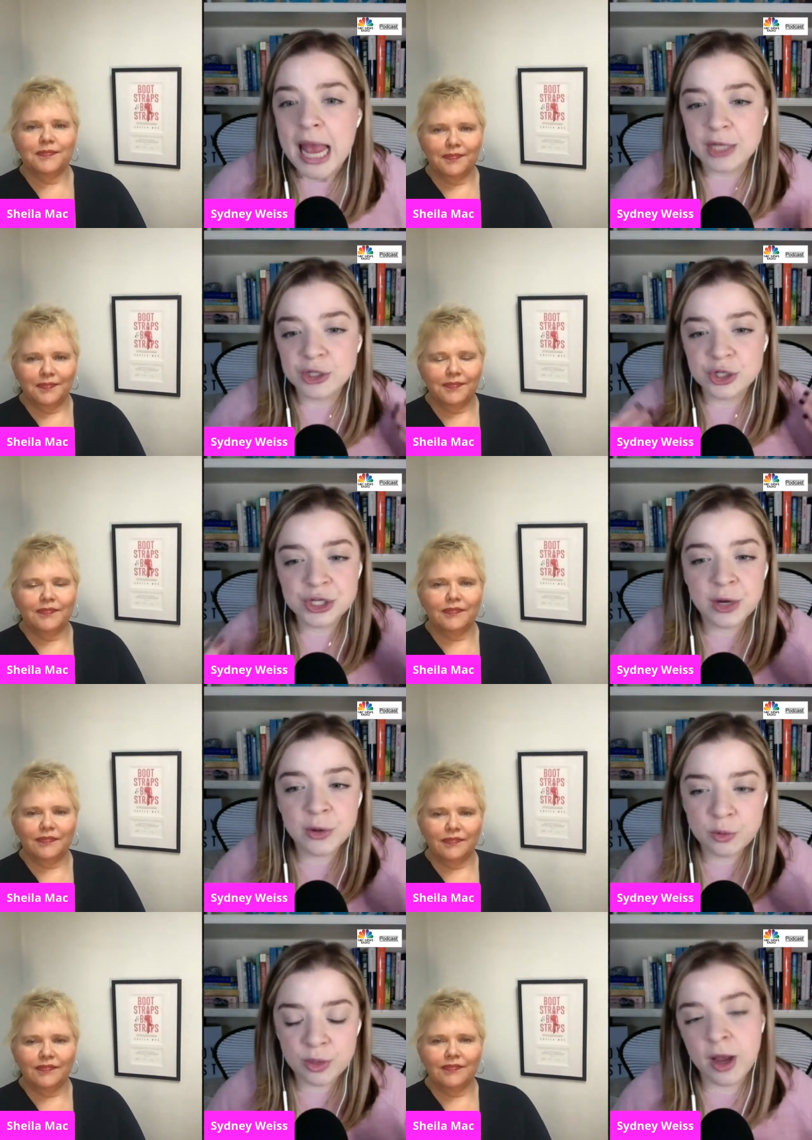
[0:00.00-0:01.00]
Speaker 1: and just
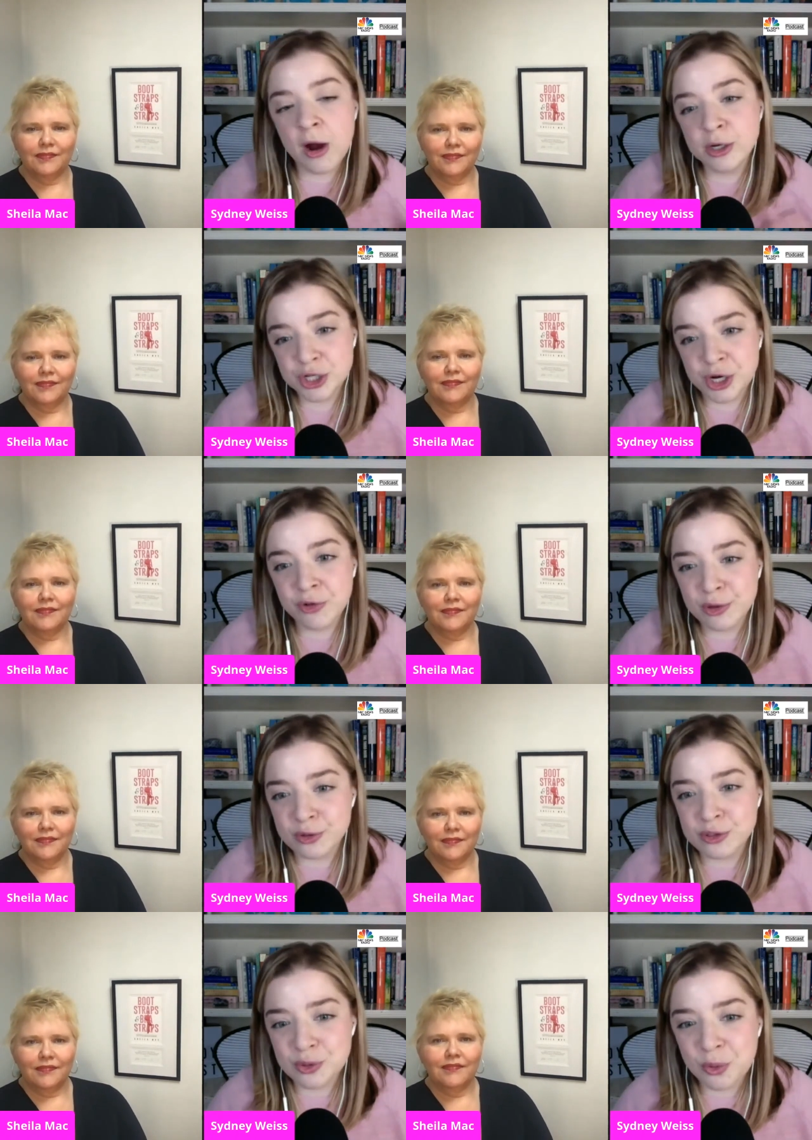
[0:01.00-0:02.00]
share who they are and share
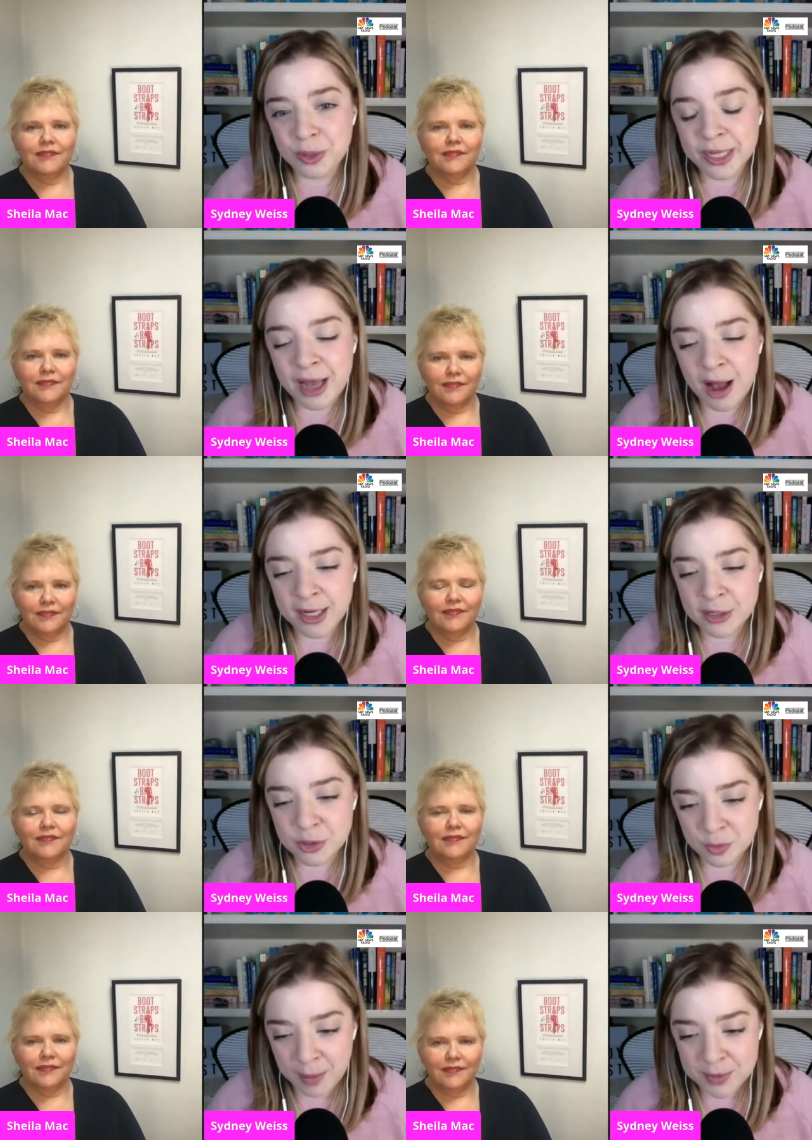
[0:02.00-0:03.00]
their story
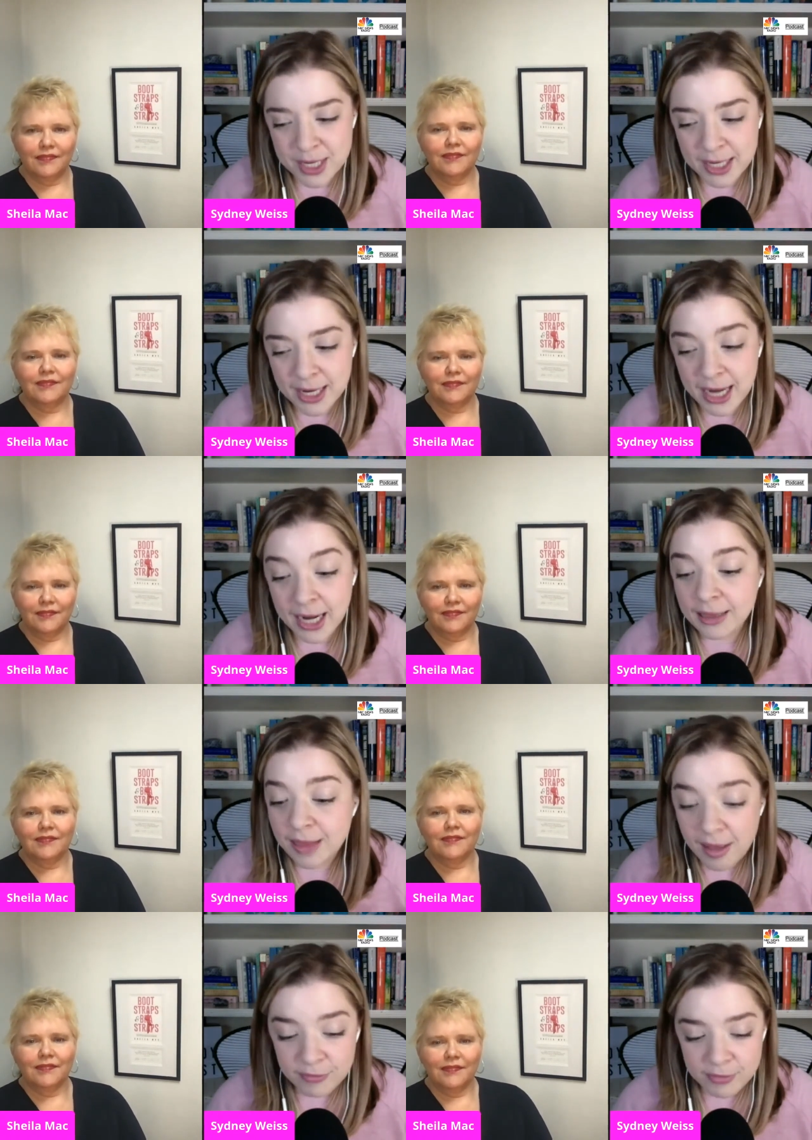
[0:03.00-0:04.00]
uninterrupted. And I
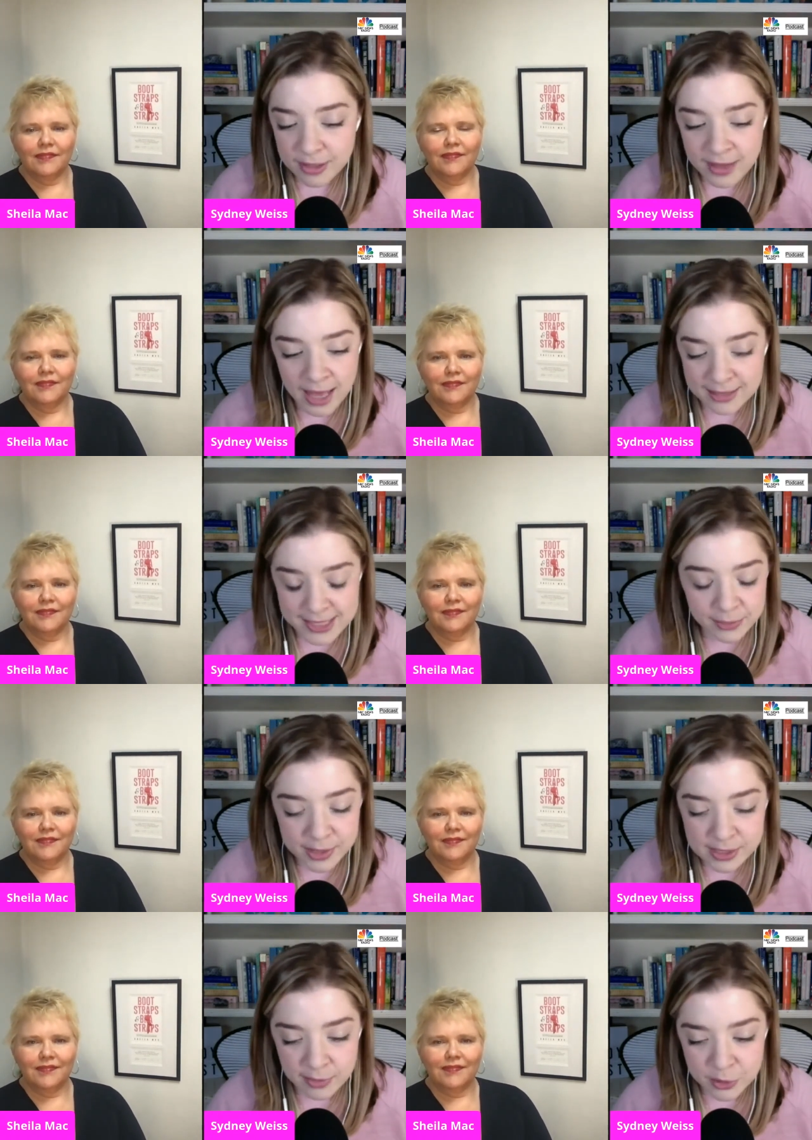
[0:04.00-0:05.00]
loved that
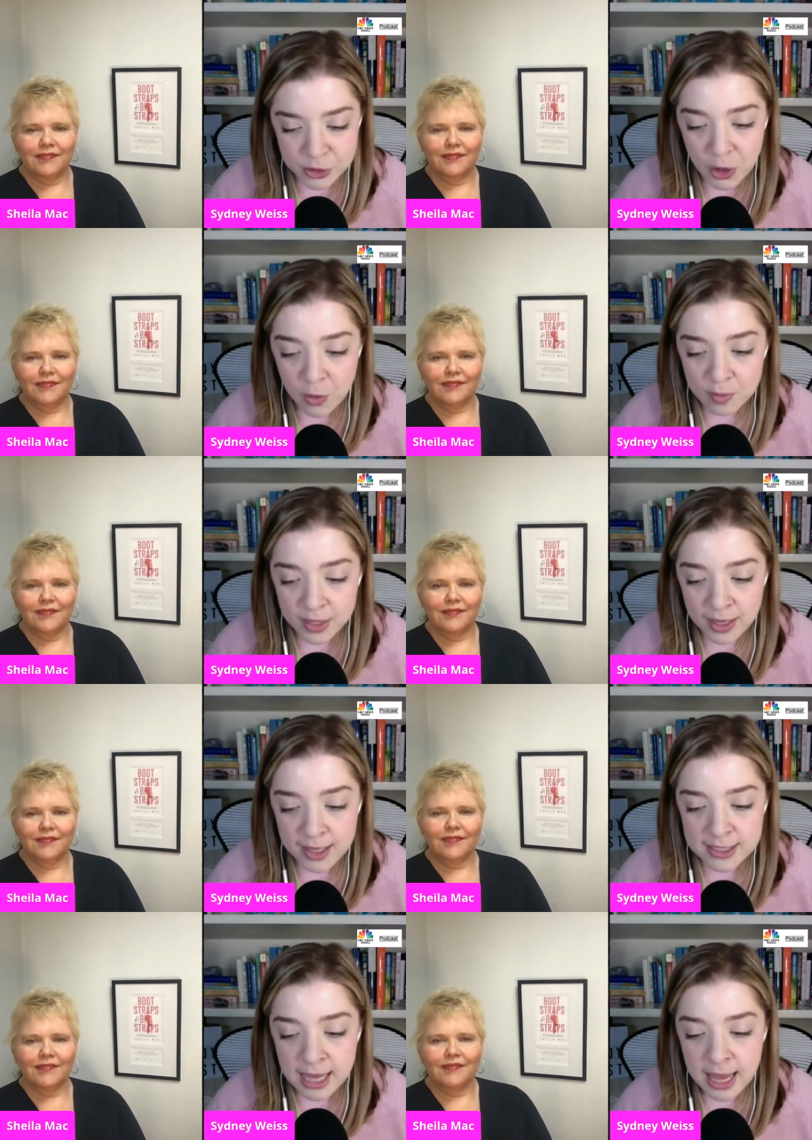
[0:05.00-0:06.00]
series on the show
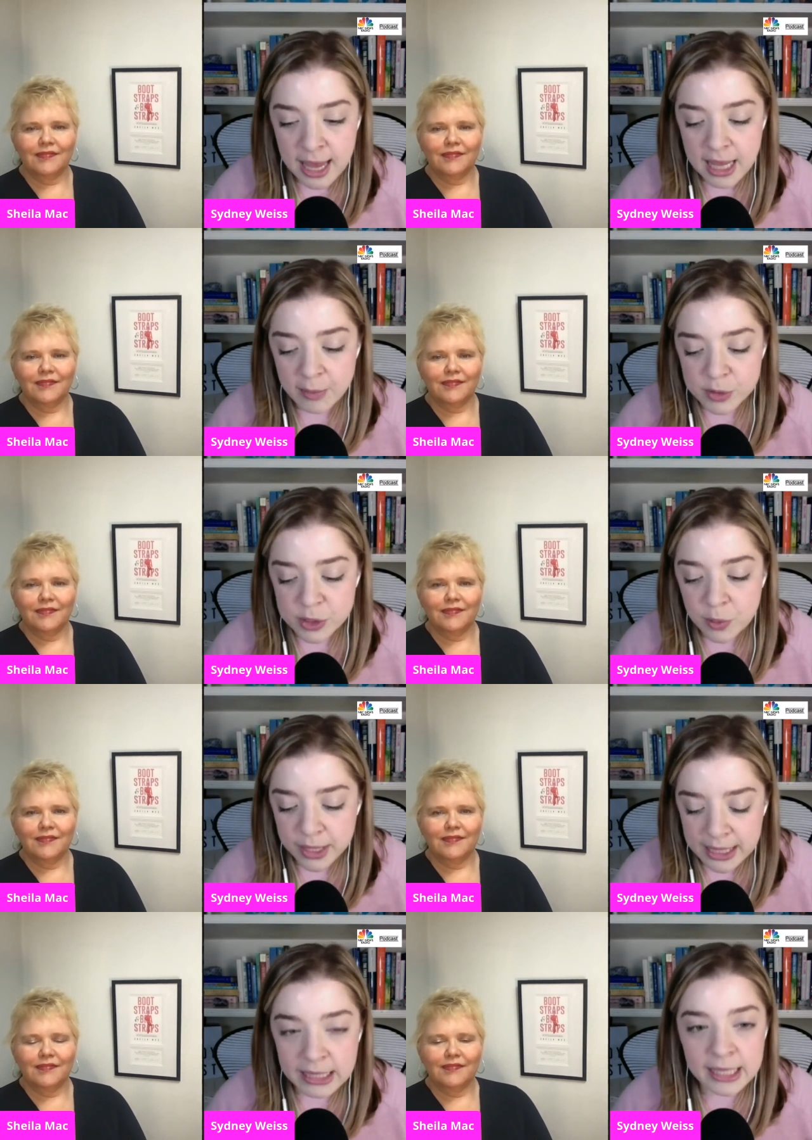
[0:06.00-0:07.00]
because it was so
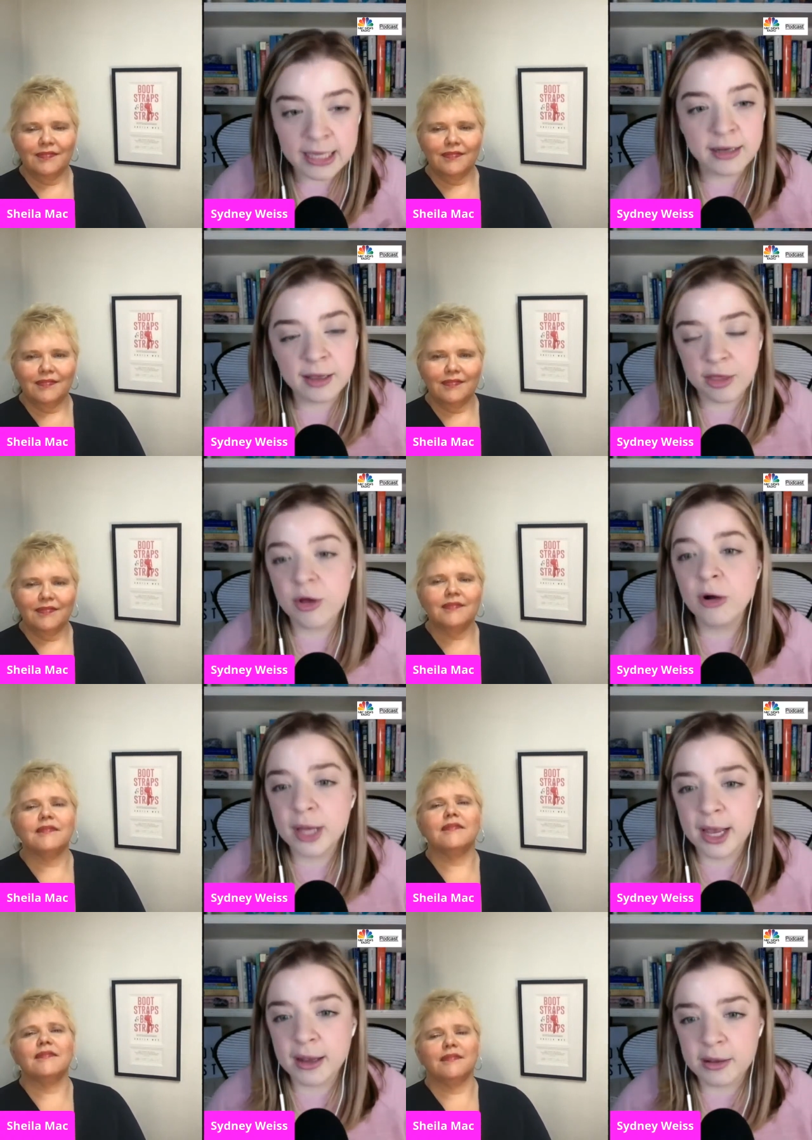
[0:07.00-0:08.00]
healing and
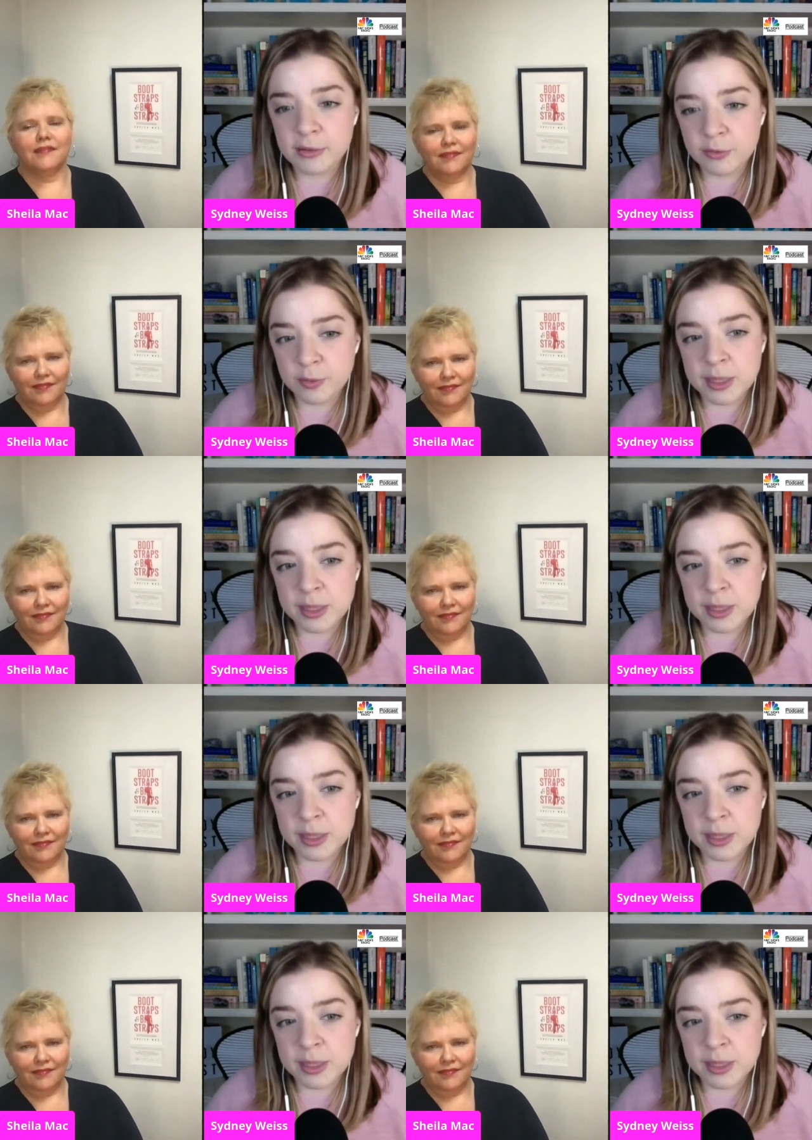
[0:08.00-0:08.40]
cathartic for